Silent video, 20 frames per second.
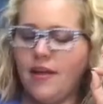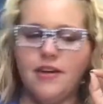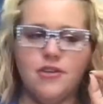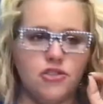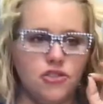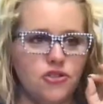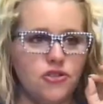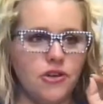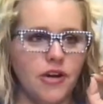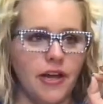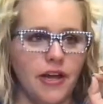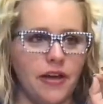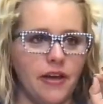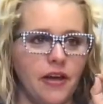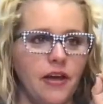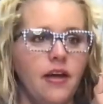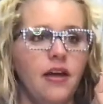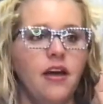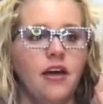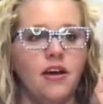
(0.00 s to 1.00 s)
there's a drink
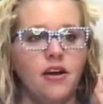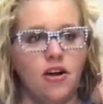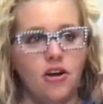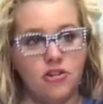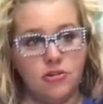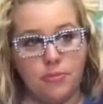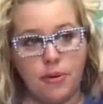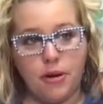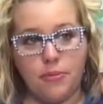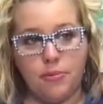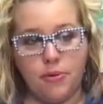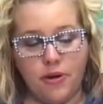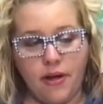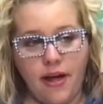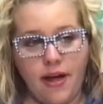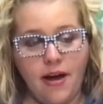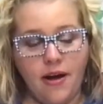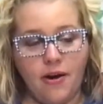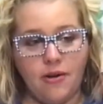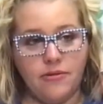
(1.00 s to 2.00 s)
called Purple
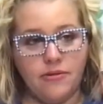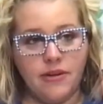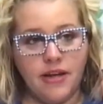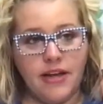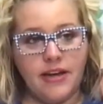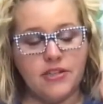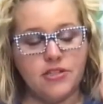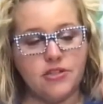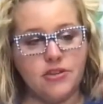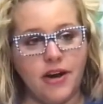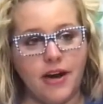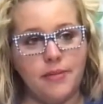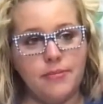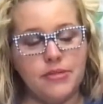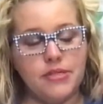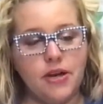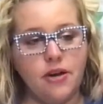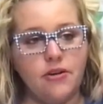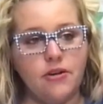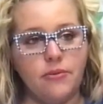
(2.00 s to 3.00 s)
Cow, and it's grape
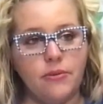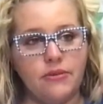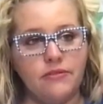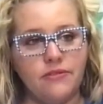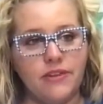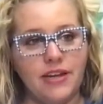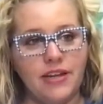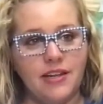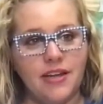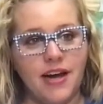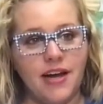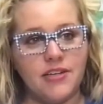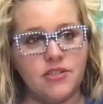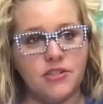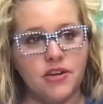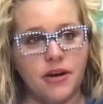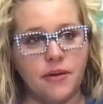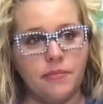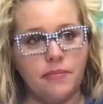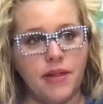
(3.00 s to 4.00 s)
soda with vanilla
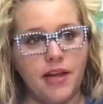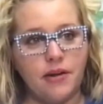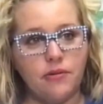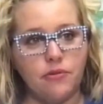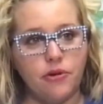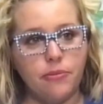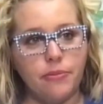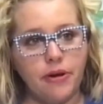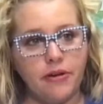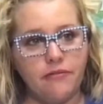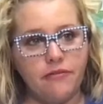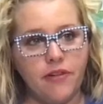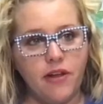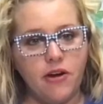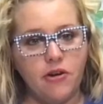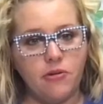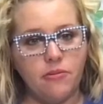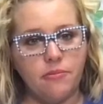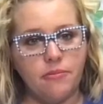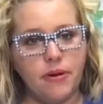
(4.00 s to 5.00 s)
ice cream, like a root beer
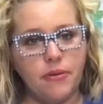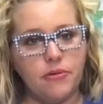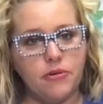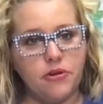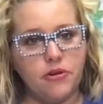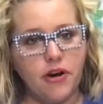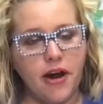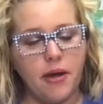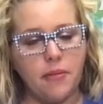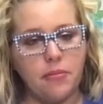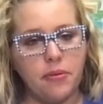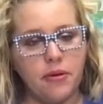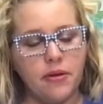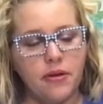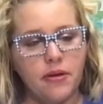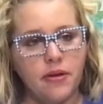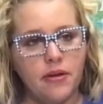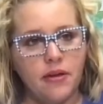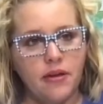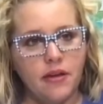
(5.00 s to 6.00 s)
float, but hmm. with grape.
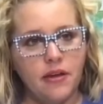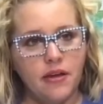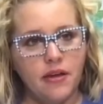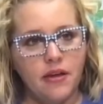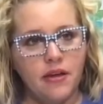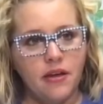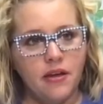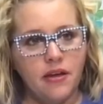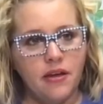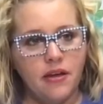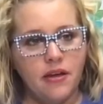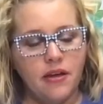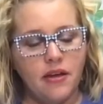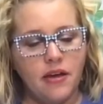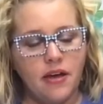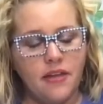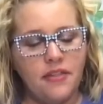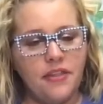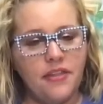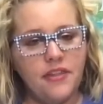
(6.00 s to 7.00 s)
Never heard
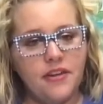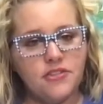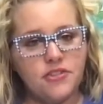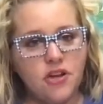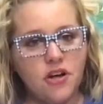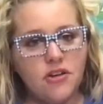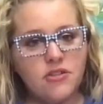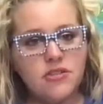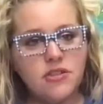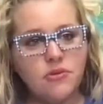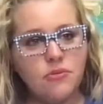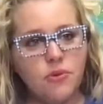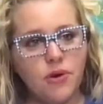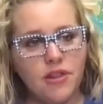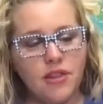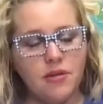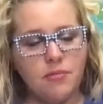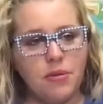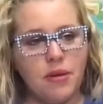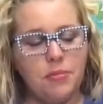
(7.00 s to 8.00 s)
of it. And then there's
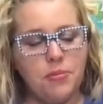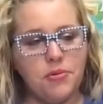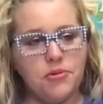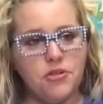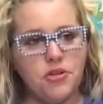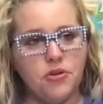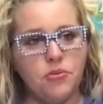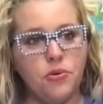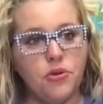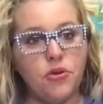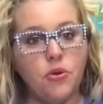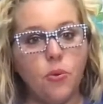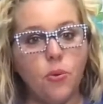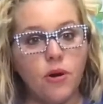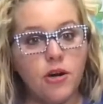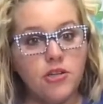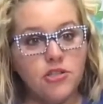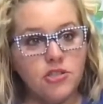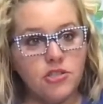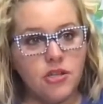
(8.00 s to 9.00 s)
also one that people do with
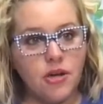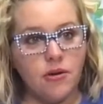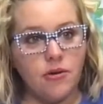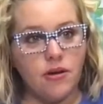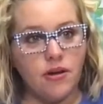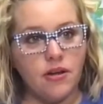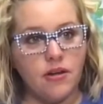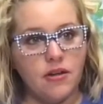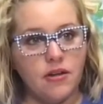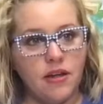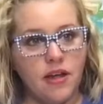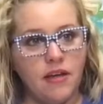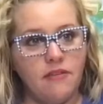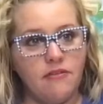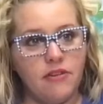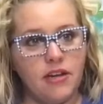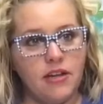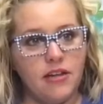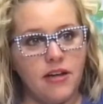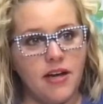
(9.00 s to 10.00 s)
orange soda
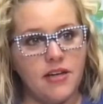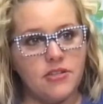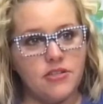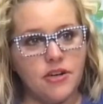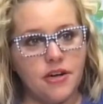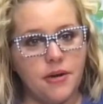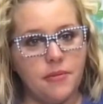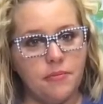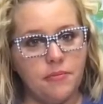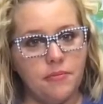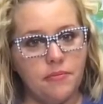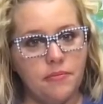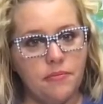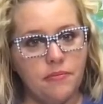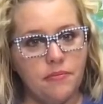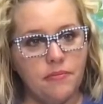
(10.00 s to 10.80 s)
and vanilla ice cream.